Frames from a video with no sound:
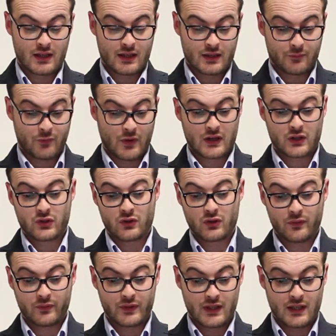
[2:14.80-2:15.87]
function
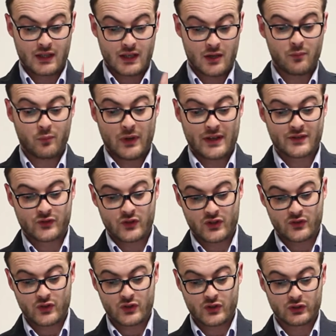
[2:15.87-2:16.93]
of the in-plane stress
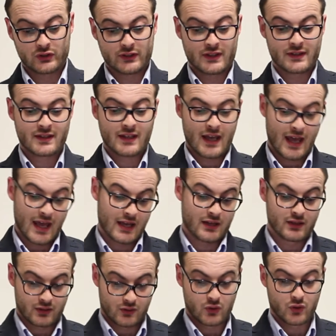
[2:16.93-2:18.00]
resultants
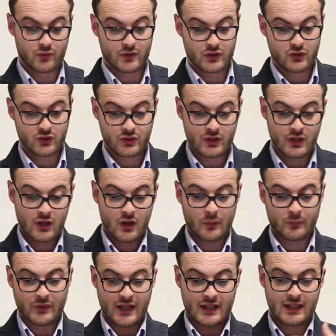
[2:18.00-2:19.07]
and curvatures,
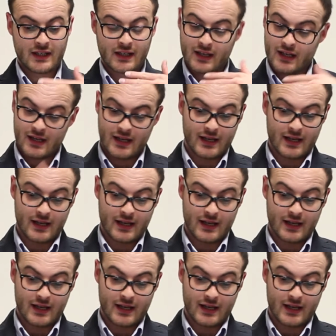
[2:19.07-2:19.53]
obtaining